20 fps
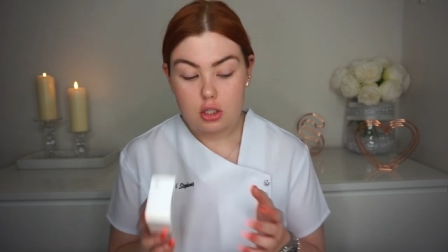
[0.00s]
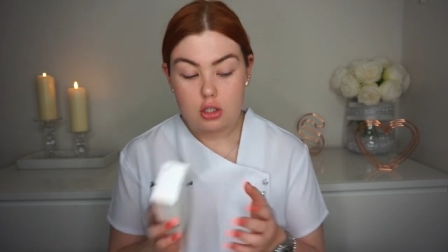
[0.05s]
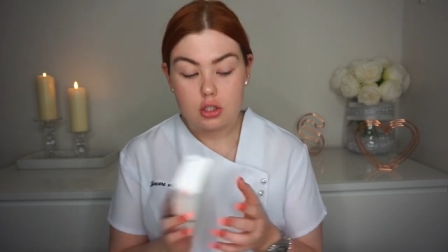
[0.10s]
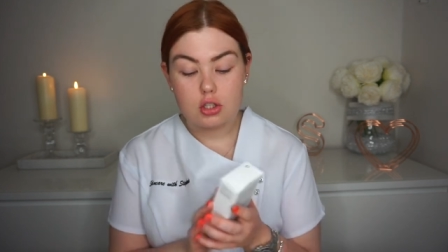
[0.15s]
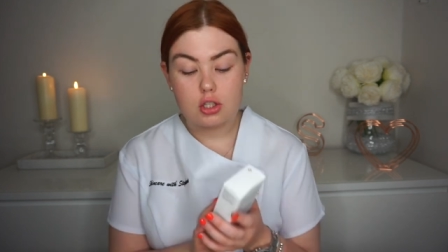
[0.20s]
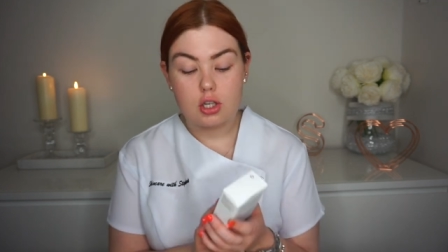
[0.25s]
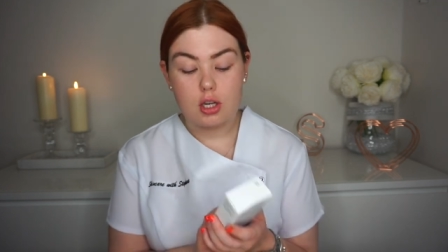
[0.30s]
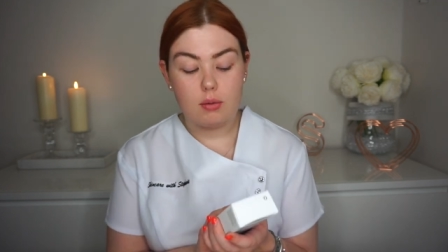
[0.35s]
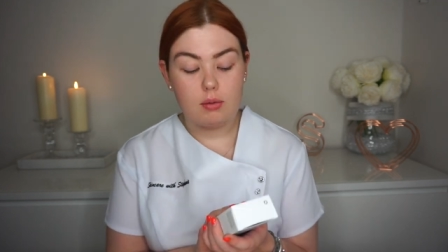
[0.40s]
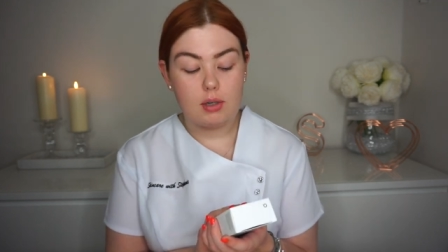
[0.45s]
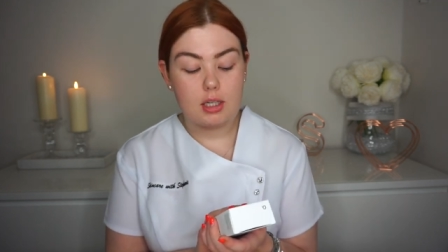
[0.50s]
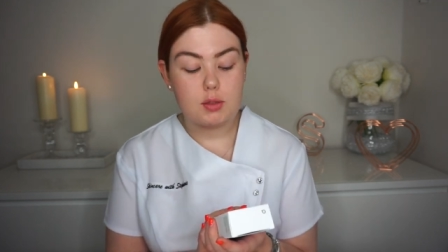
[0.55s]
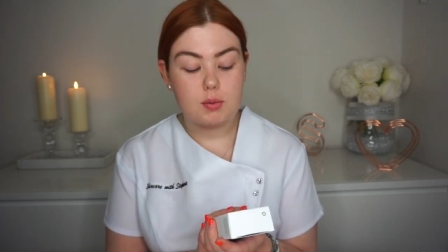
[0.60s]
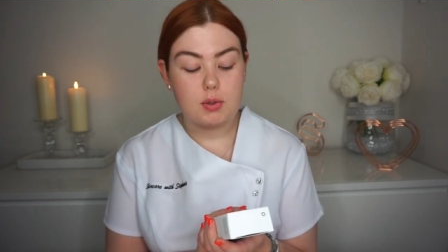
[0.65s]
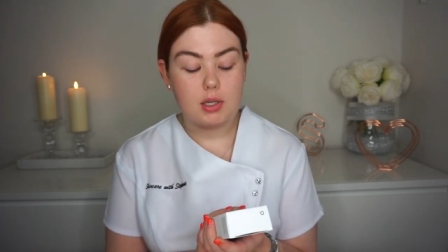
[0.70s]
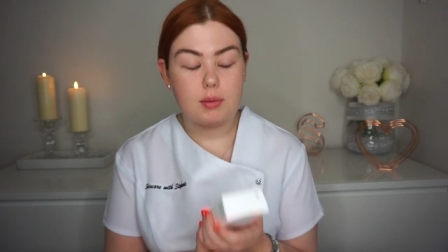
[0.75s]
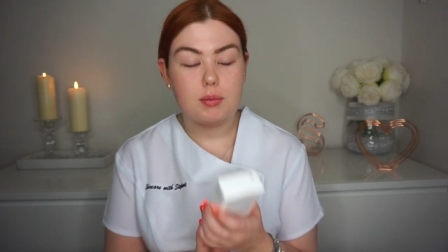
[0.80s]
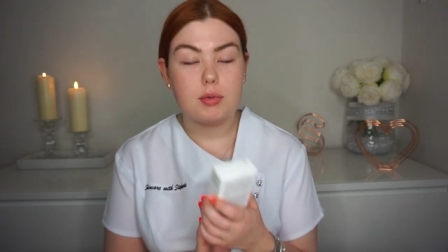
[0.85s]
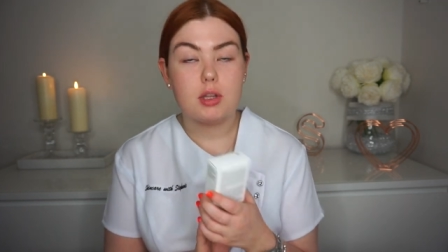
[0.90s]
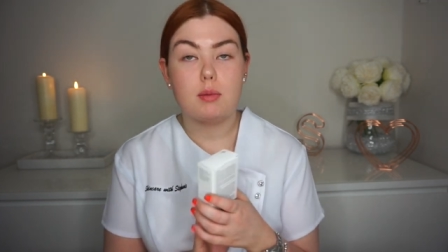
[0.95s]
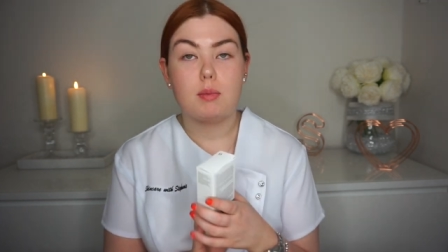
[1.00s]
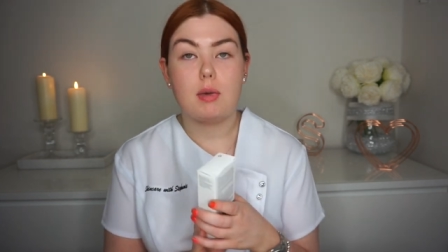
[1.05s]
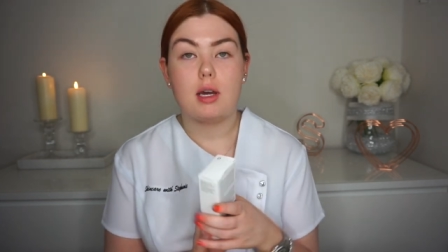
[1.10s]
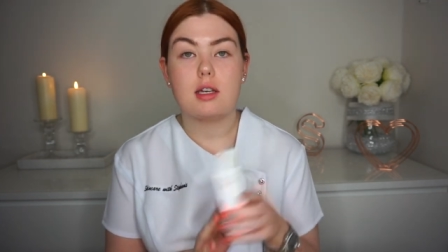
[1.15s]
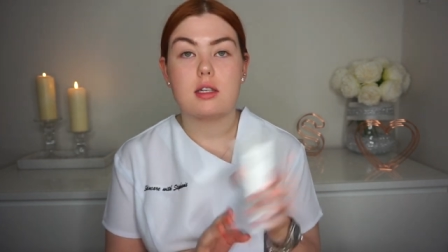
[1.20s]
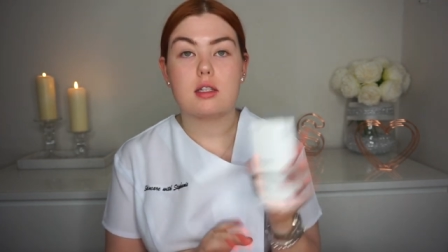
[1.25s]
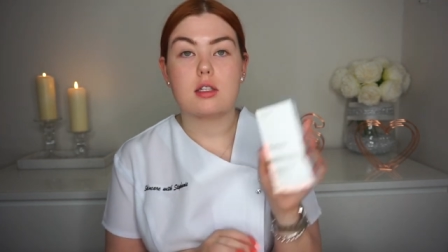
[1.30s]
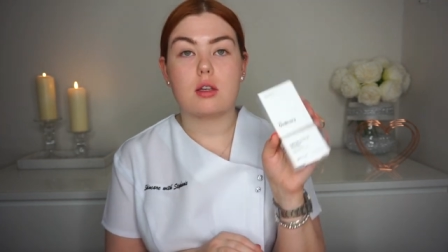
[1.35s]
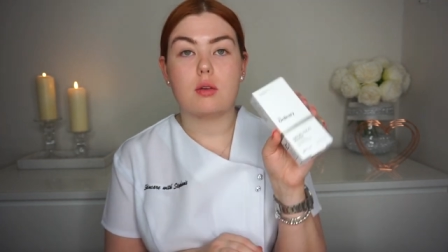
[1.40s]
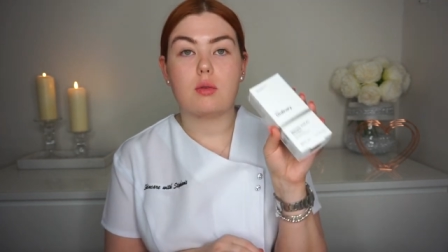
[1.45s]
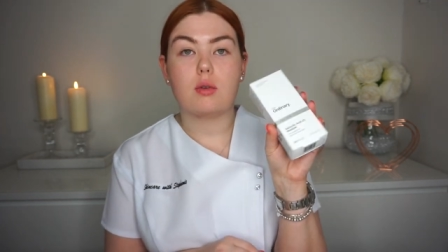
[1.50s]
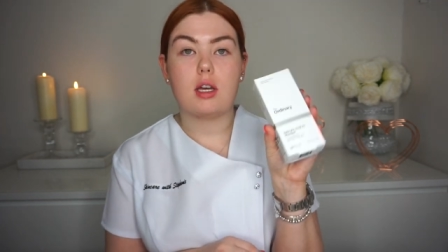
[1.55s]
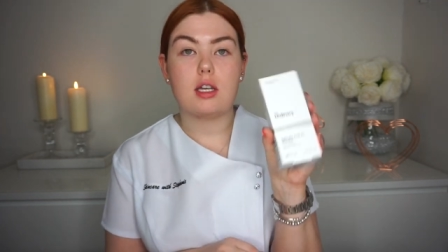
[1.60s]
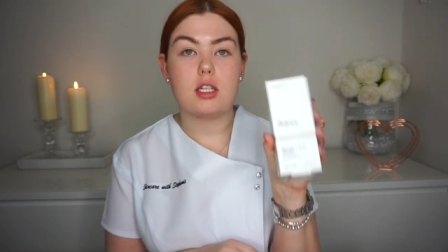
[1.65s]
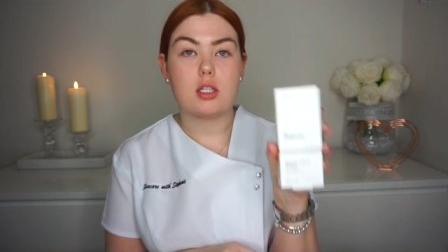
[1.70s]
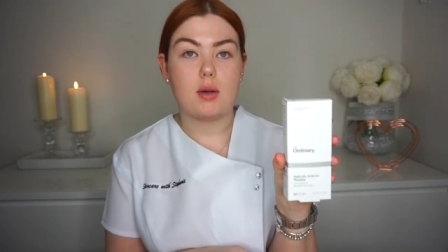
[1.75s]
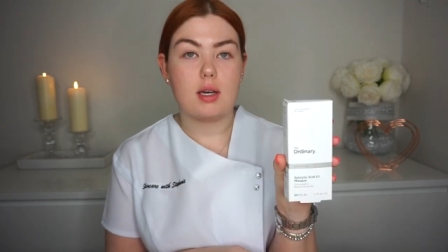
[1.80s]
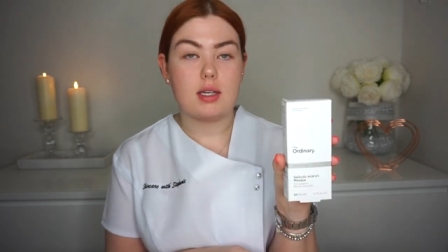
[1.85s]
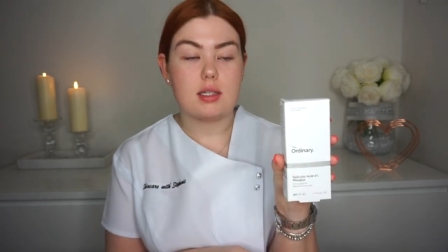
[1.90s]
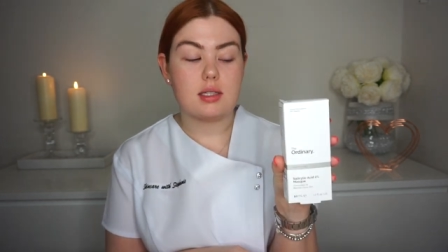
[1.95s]
So let's begin with the mask. Okay,
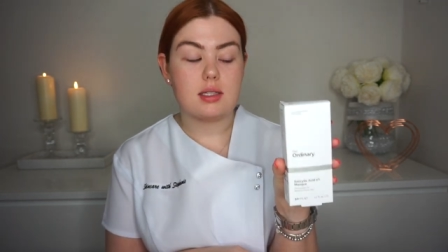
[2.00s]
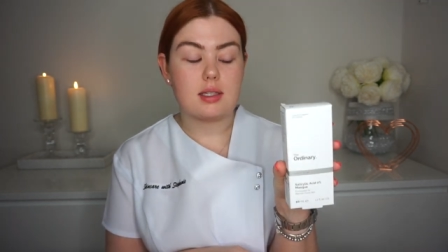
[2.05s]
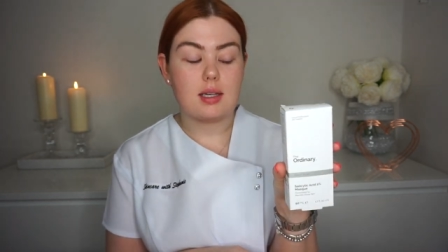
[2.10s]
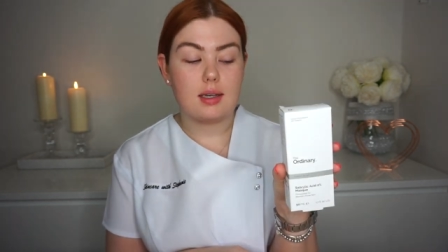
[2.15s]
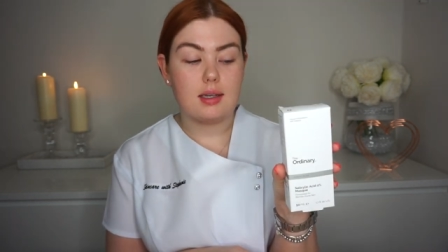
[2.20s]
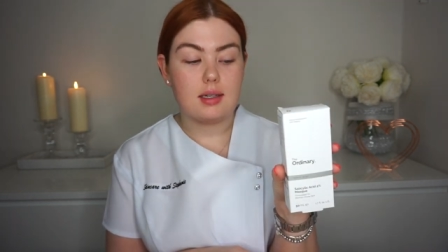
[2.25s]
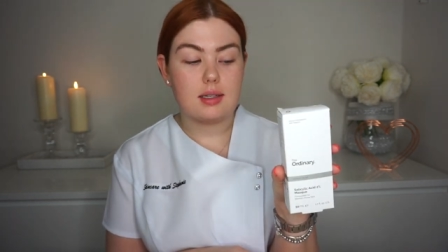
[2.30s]
so as I say,